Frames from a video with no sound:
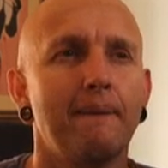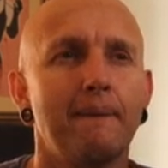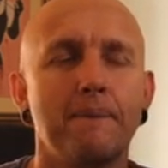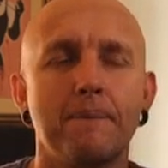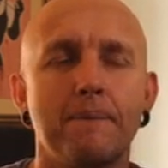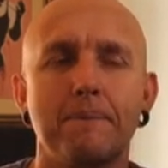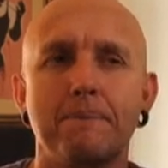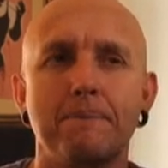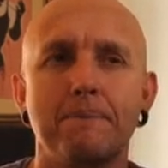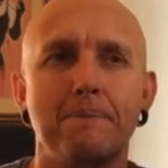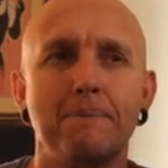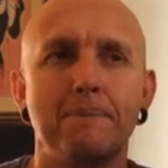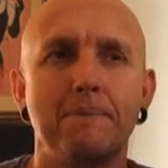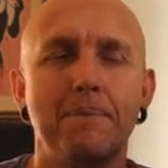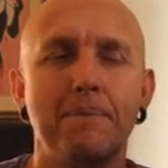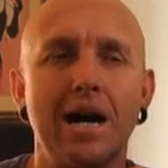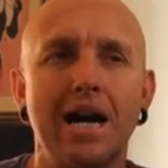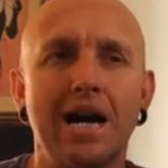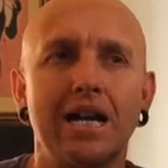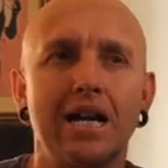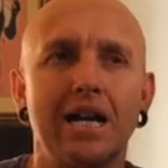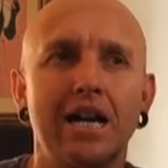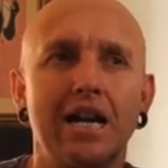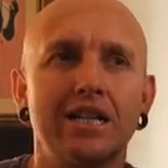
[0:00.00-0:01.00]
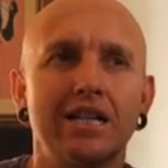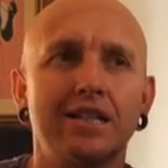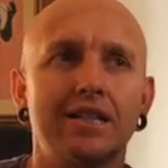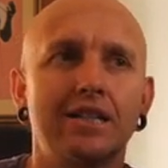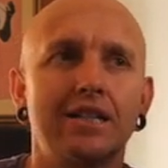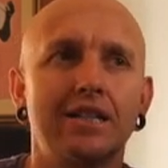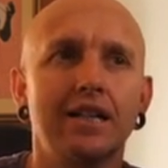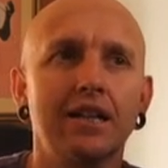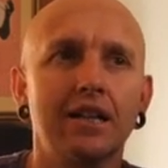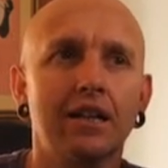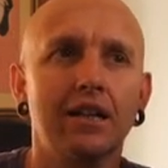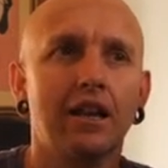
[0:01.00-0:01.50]
but I just
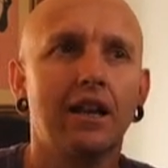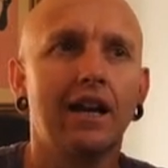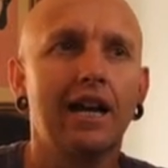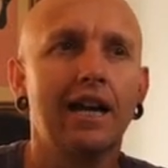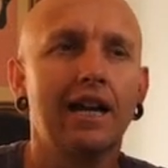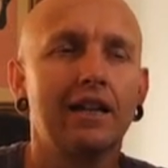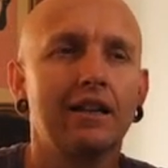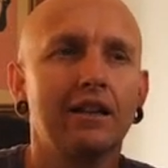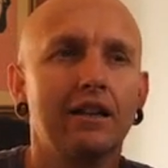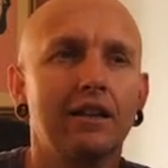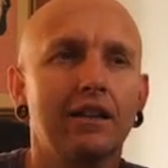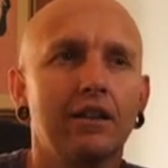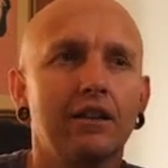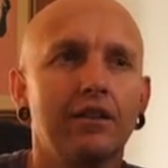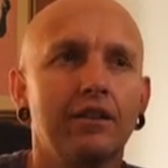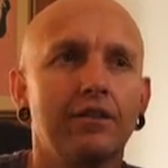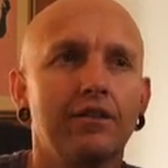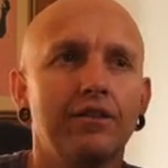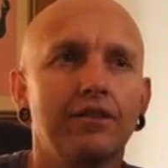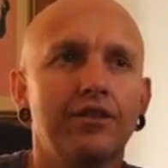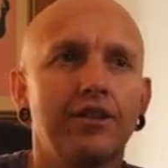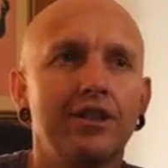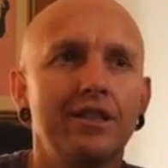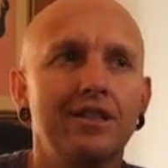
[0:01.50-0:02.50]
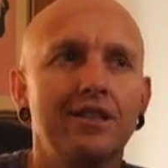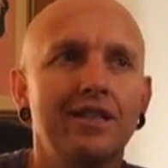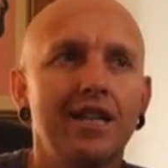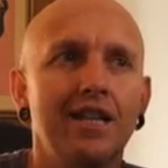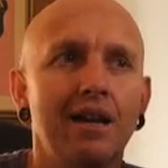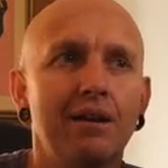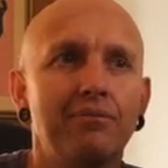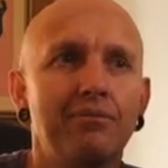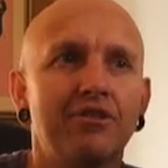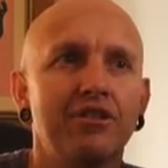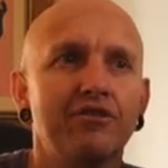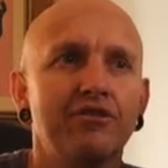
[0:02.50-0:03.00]
didn't like the
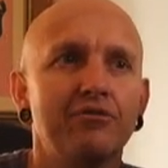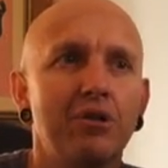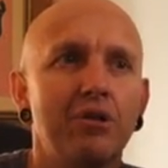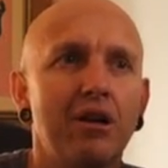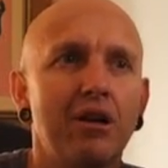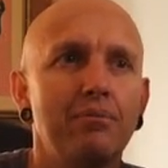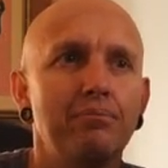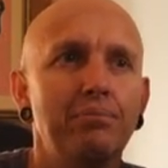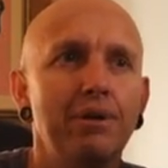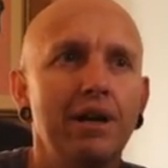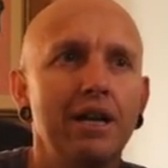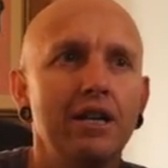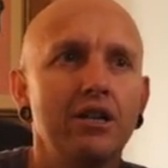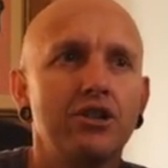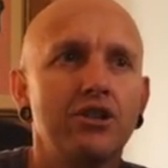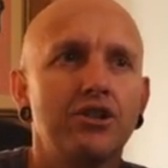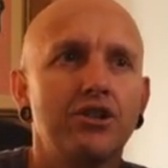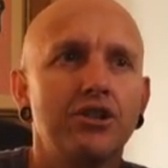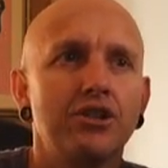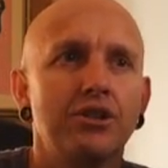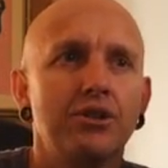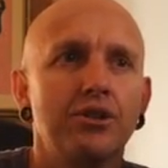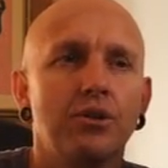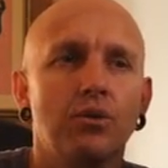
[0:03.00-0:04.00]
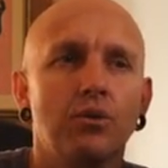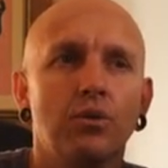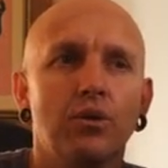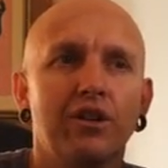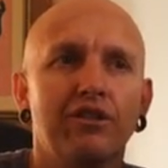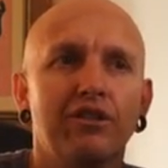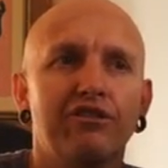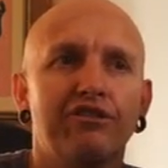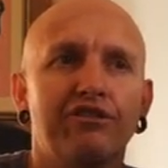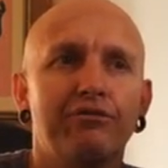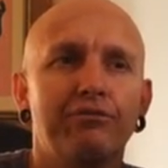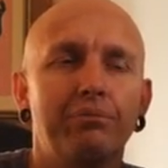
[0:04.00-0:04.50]
depth of my bench with
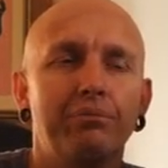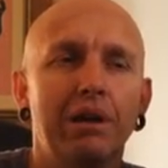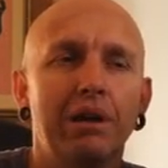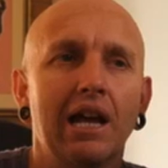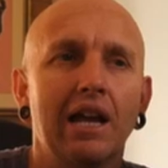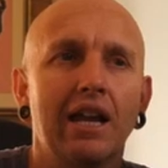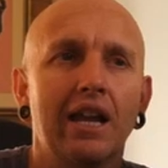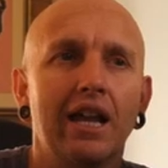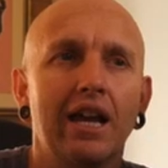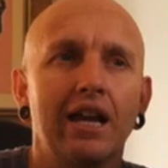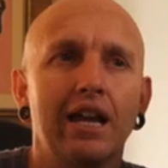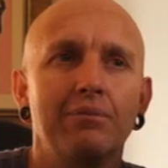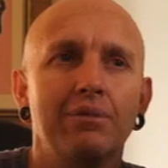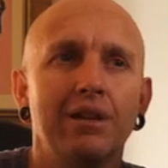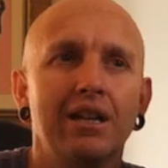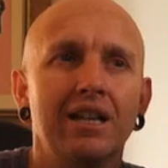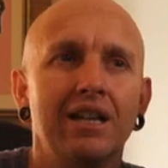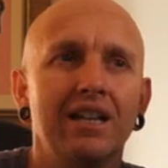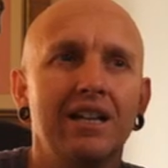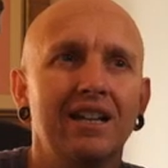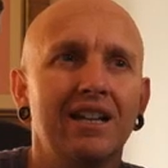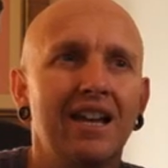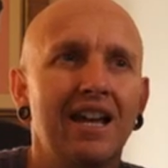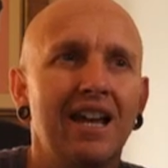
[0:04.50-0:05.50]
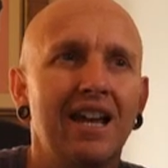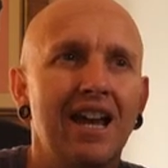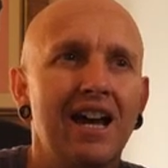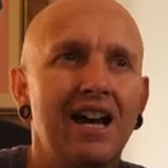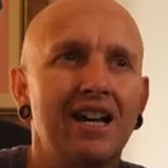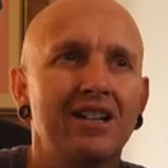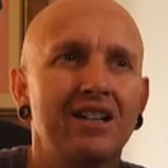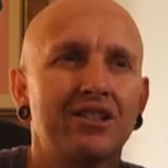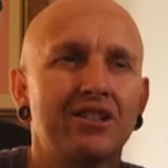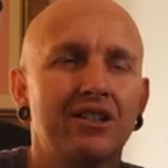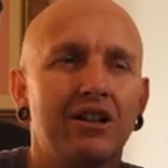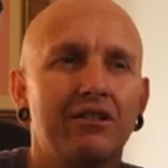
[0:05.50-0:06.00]
Pele being out,
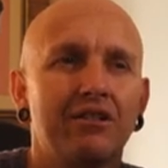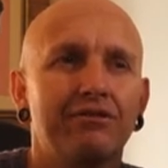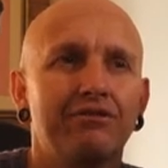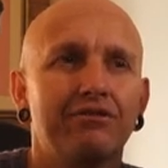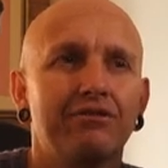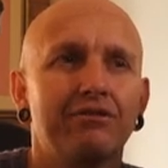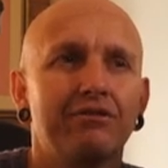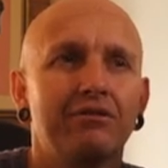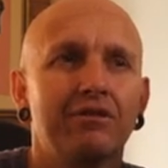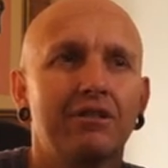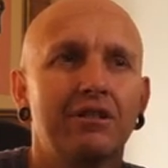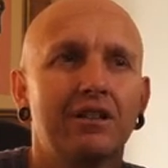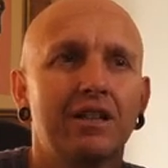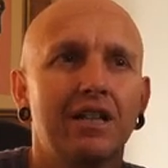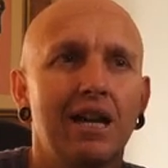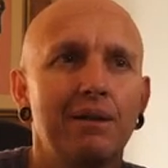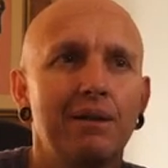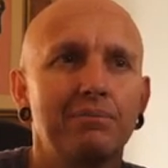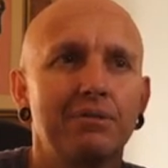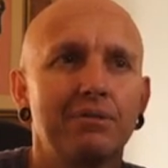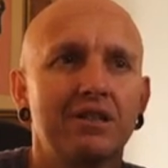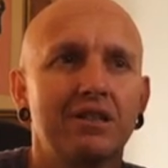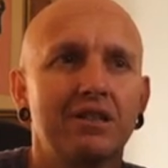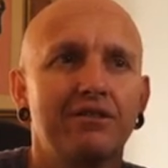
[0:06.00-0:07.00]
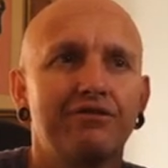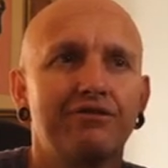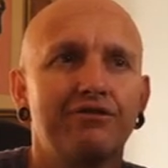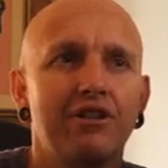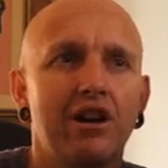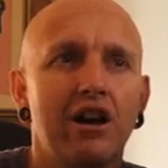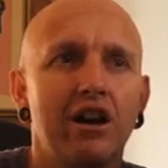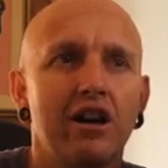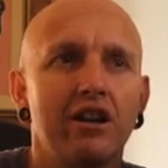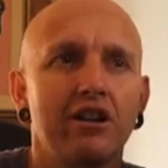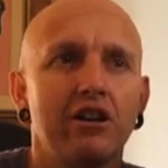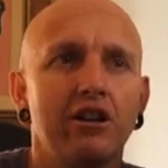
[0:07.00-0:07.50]
so I've kept
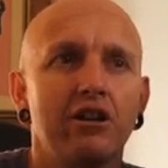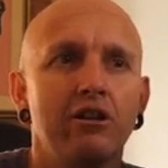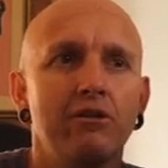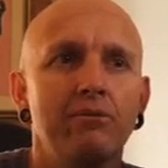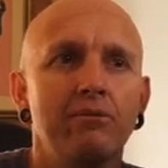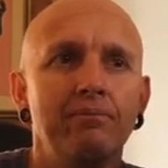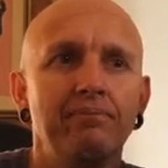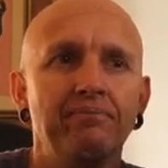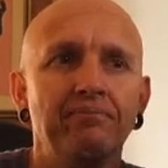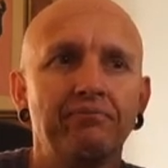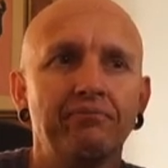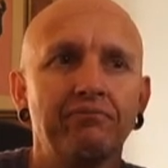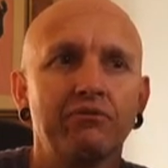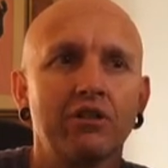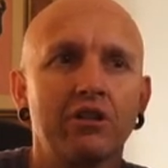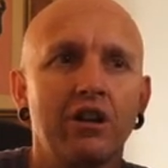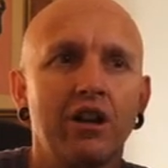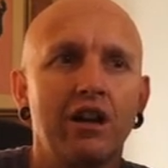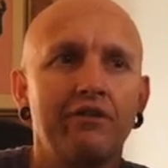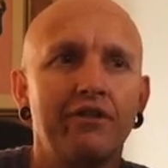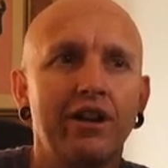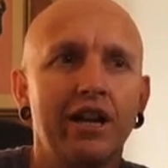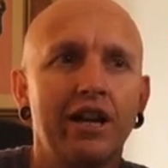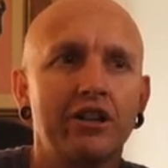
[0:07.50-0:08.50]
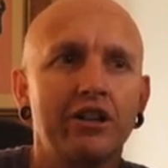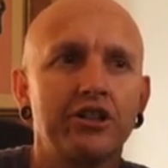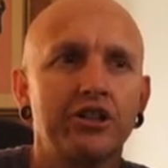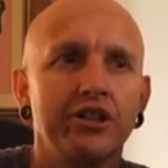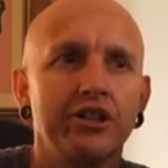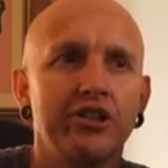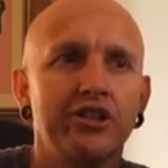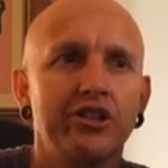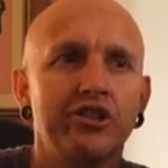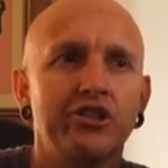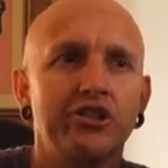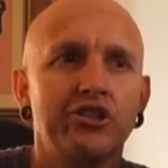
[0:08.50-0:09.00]
Stefano. I've actually
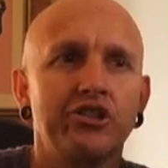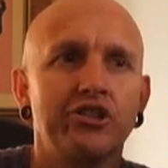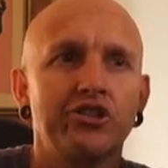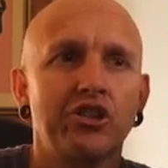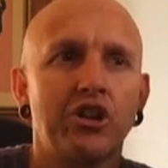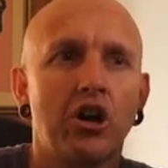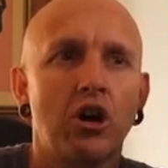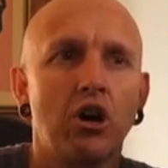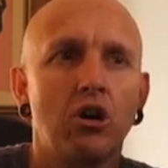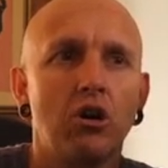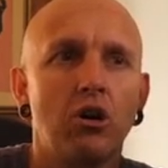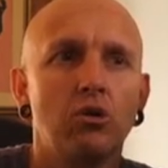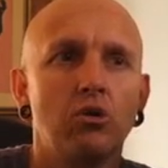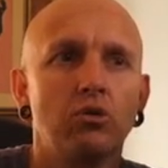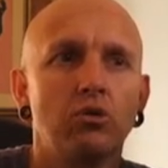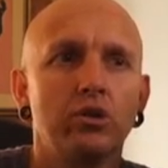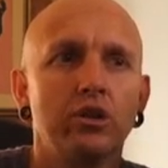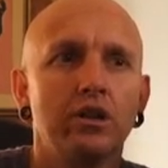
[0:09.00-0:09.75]
sold